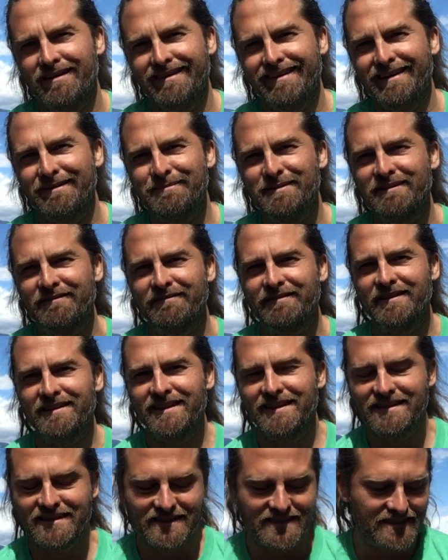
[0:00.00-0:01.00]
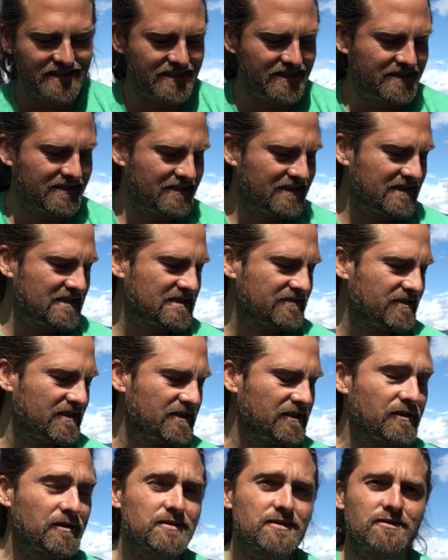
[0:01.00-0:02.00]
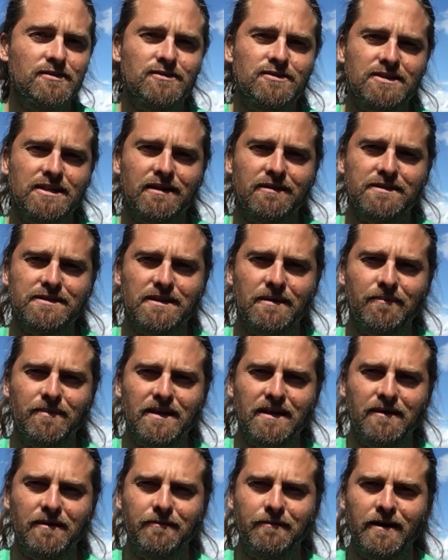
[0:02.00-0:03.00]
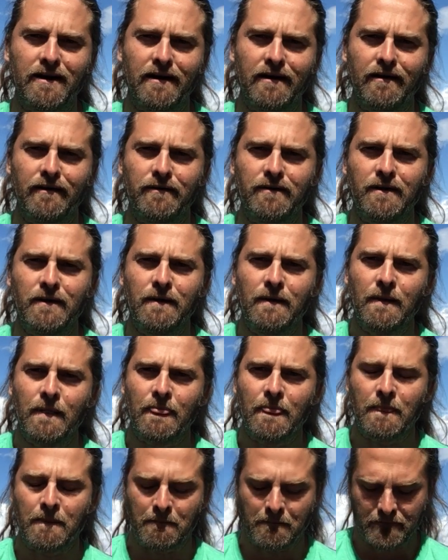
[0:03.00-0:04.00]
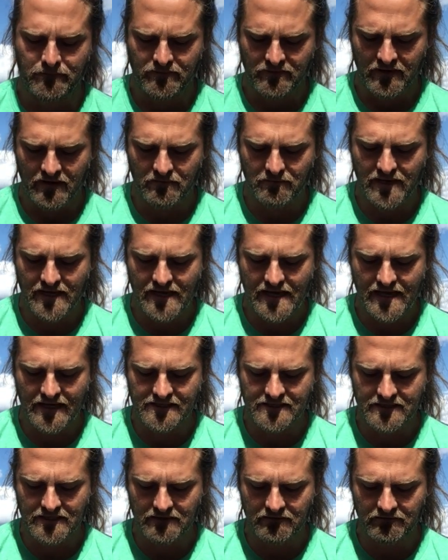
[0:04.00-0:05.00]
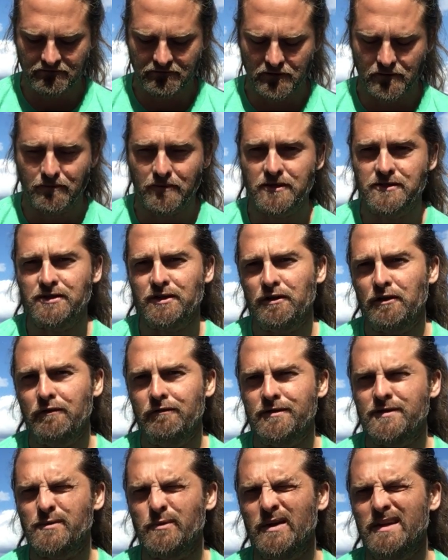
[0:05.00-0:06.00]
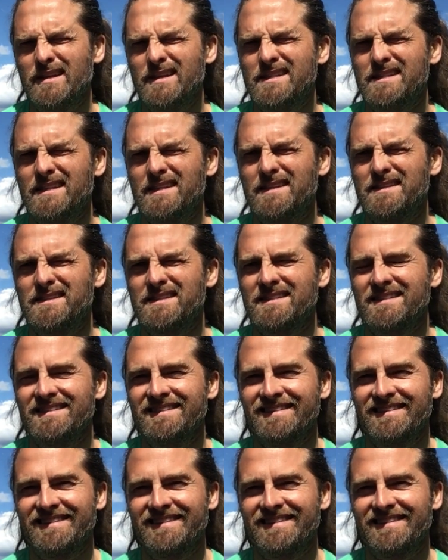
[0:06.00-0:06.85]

I've been feeling the need in these videos to share something around my exit from the Jehovah's Witnesses.